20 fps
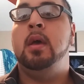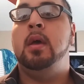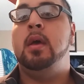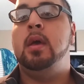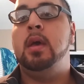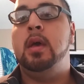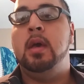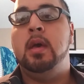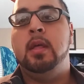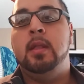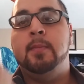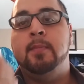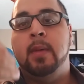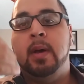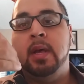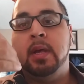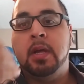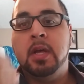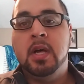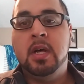And
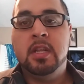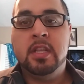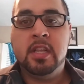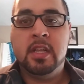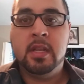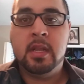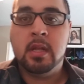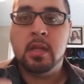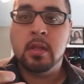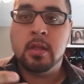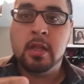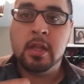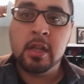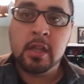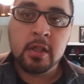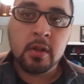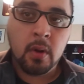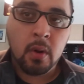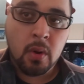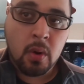my cousin,
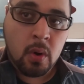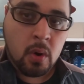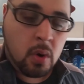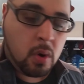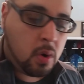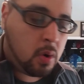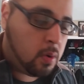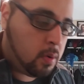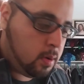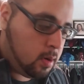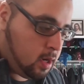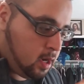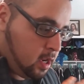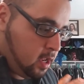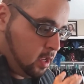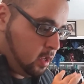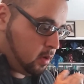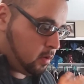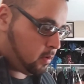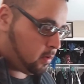she's the
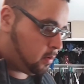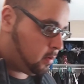only